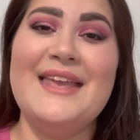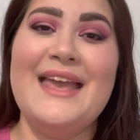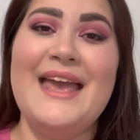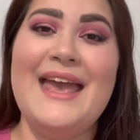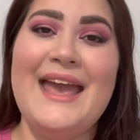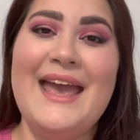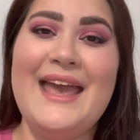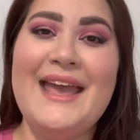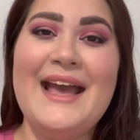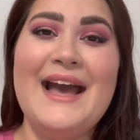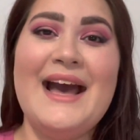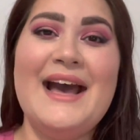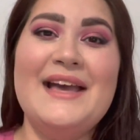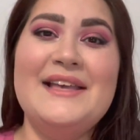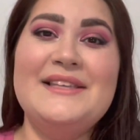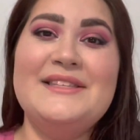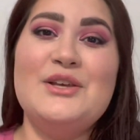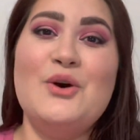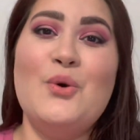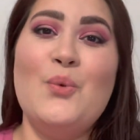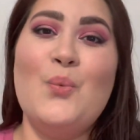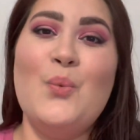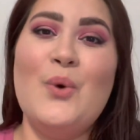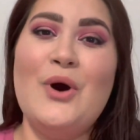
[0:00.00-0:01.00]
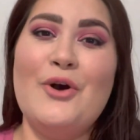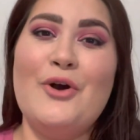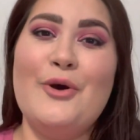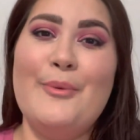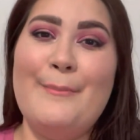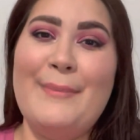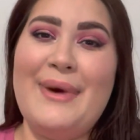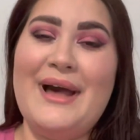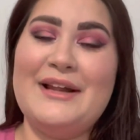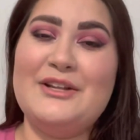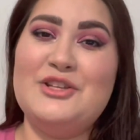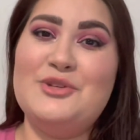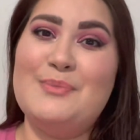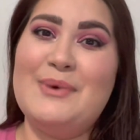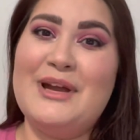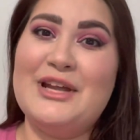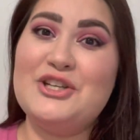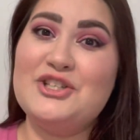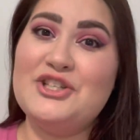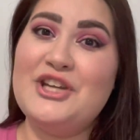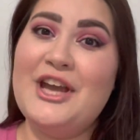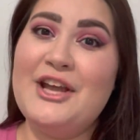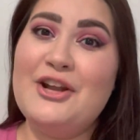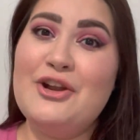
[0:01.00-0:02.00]
Hey guys, welcome back to my
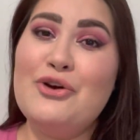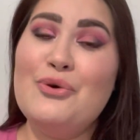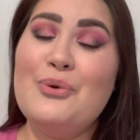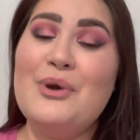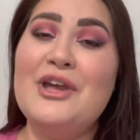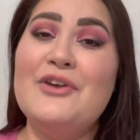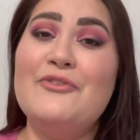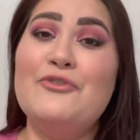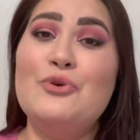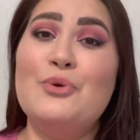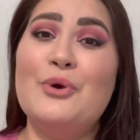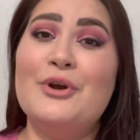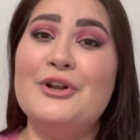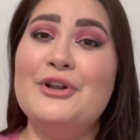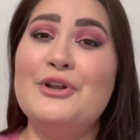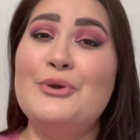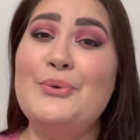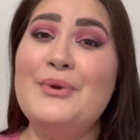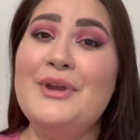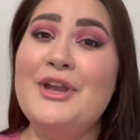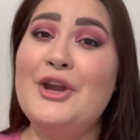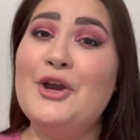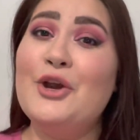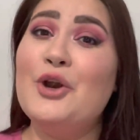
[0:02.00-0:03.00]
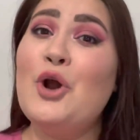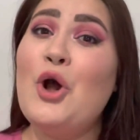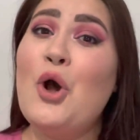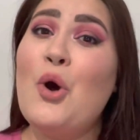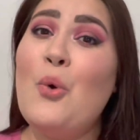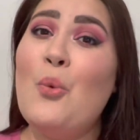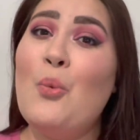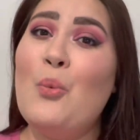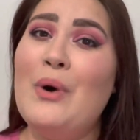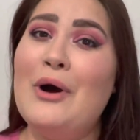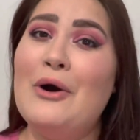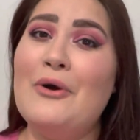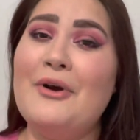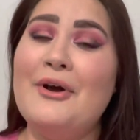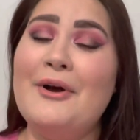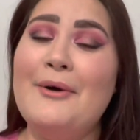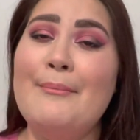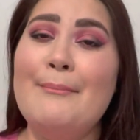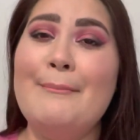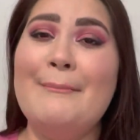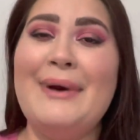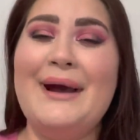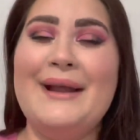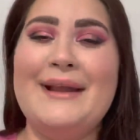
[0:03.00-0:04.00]
channel. If you are new here,
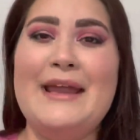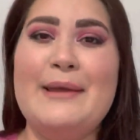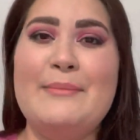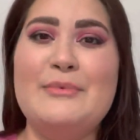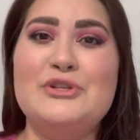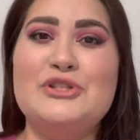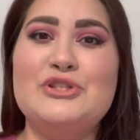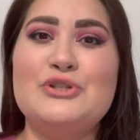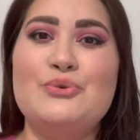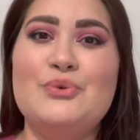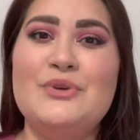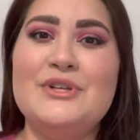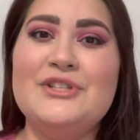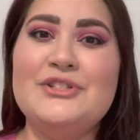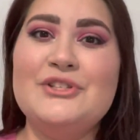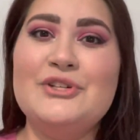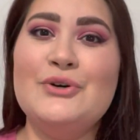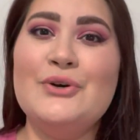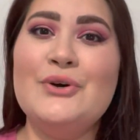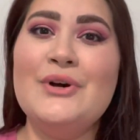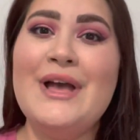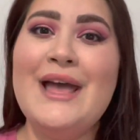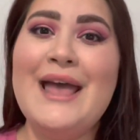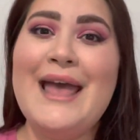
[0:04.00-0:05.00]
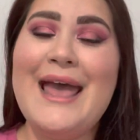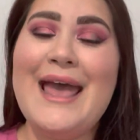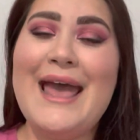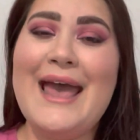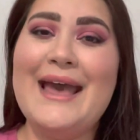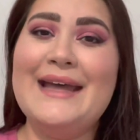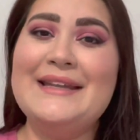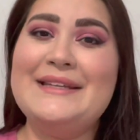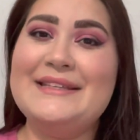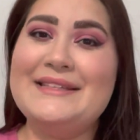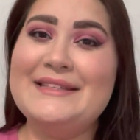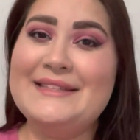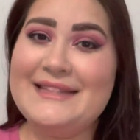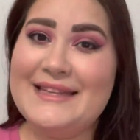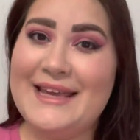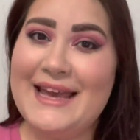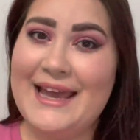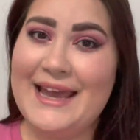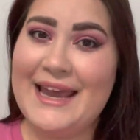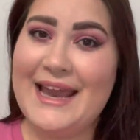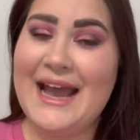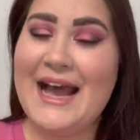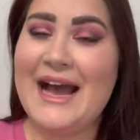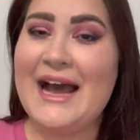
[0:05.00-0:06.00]
welcome. My name is Crystal and
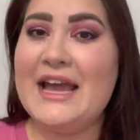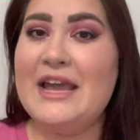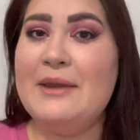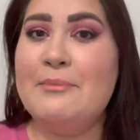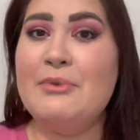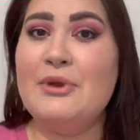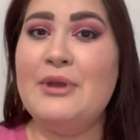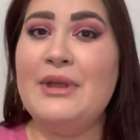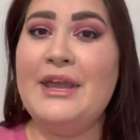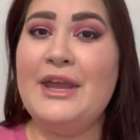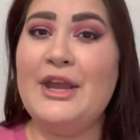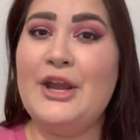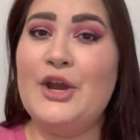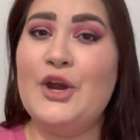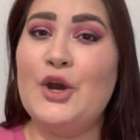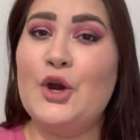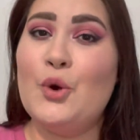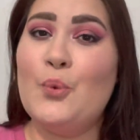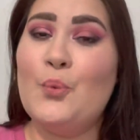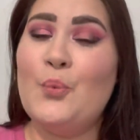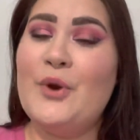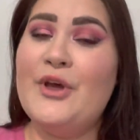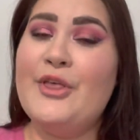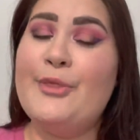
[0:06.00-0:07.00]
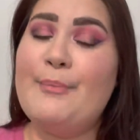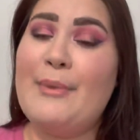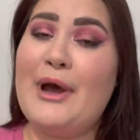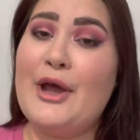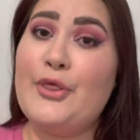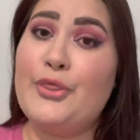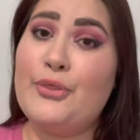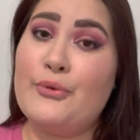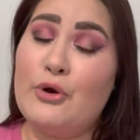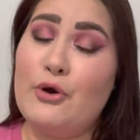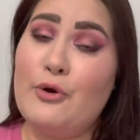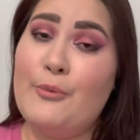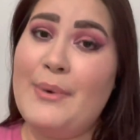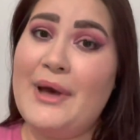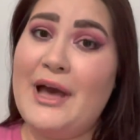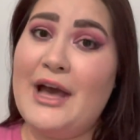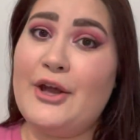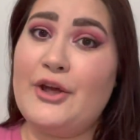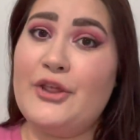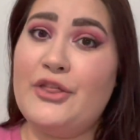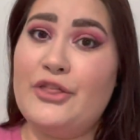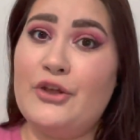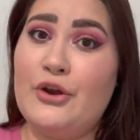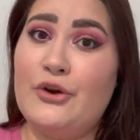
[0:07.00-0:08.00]
today I am here with my
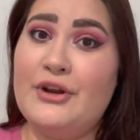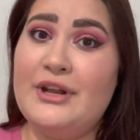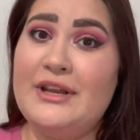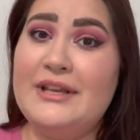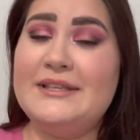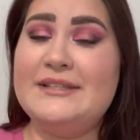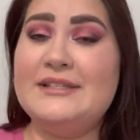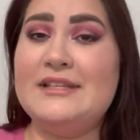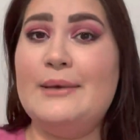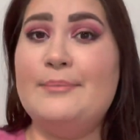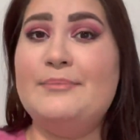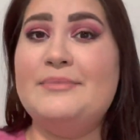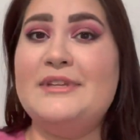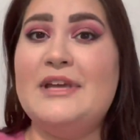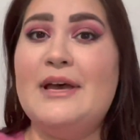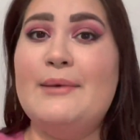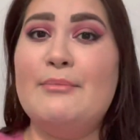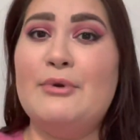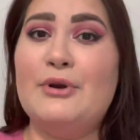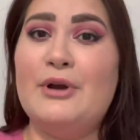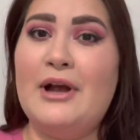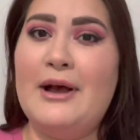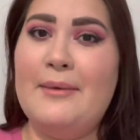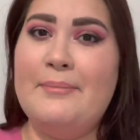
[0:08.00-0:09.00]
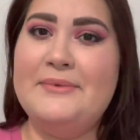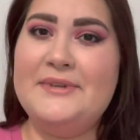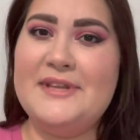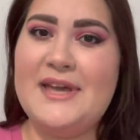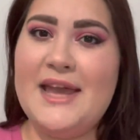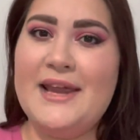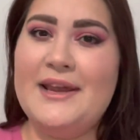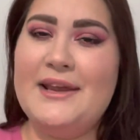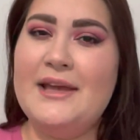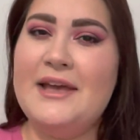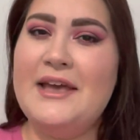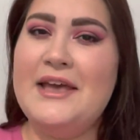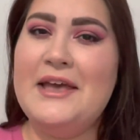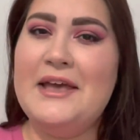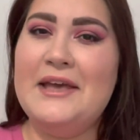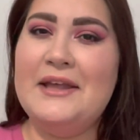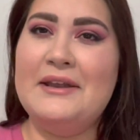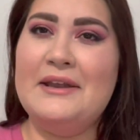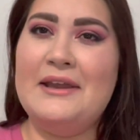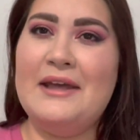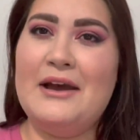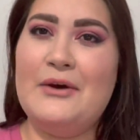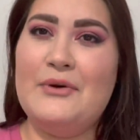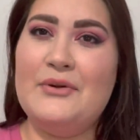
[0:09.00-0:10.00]
Throwback 30 September update.
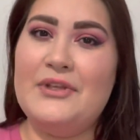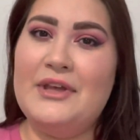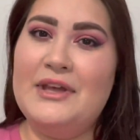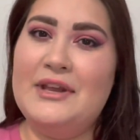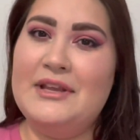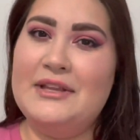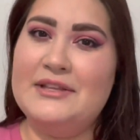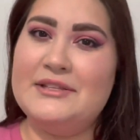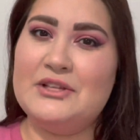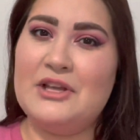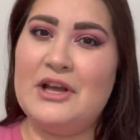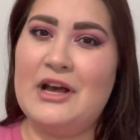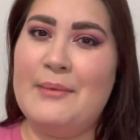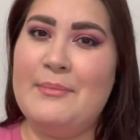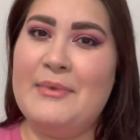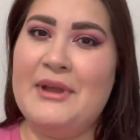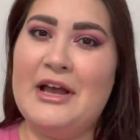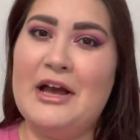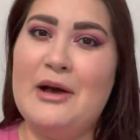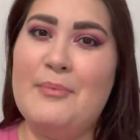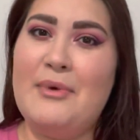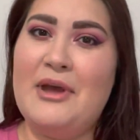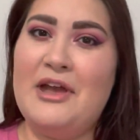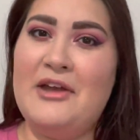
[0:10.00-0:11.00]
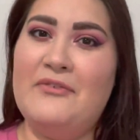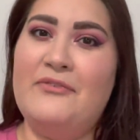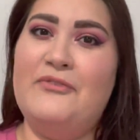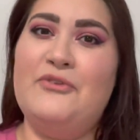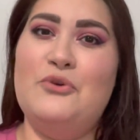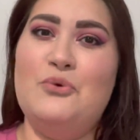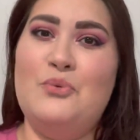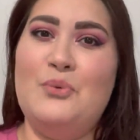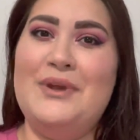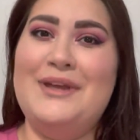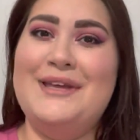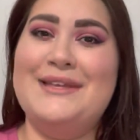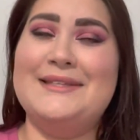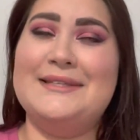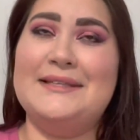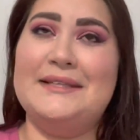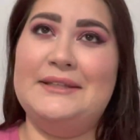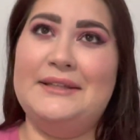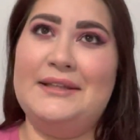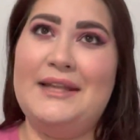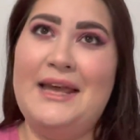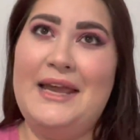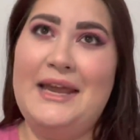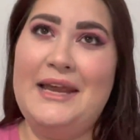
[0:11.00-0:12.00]
Now it is coming up a few weeks
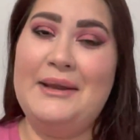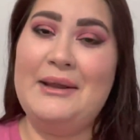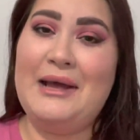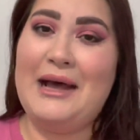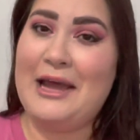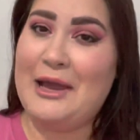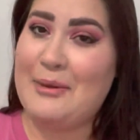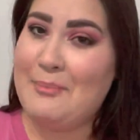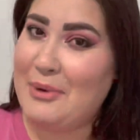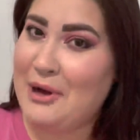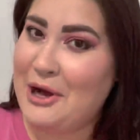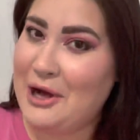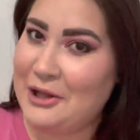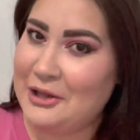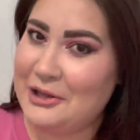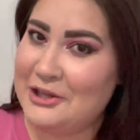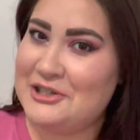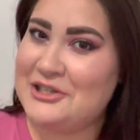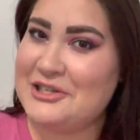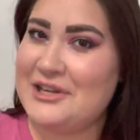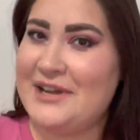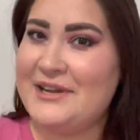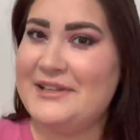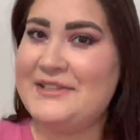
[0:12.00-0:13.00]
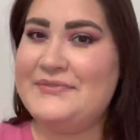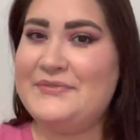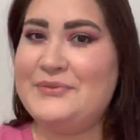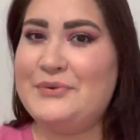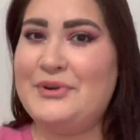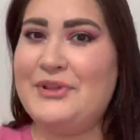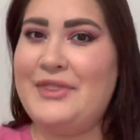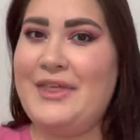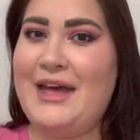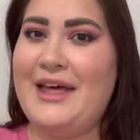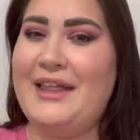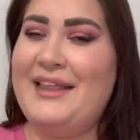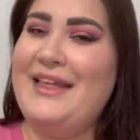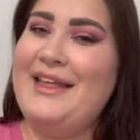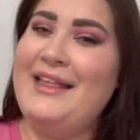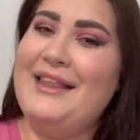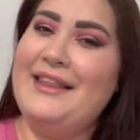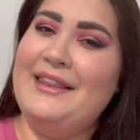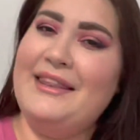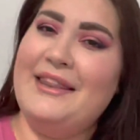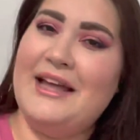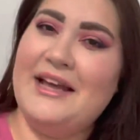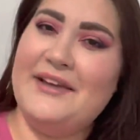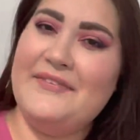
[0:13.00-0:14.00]
late. I apologize for that.
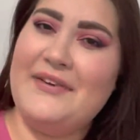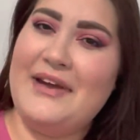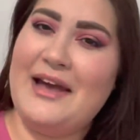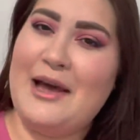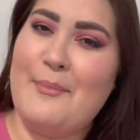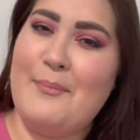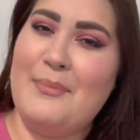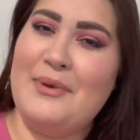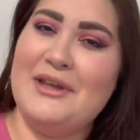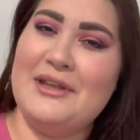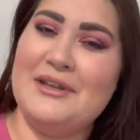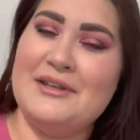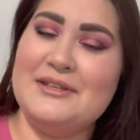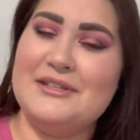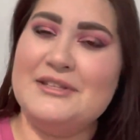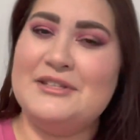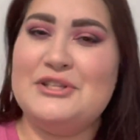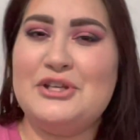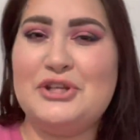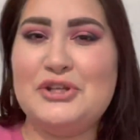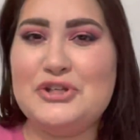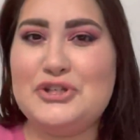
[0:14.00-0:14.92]
Life happens.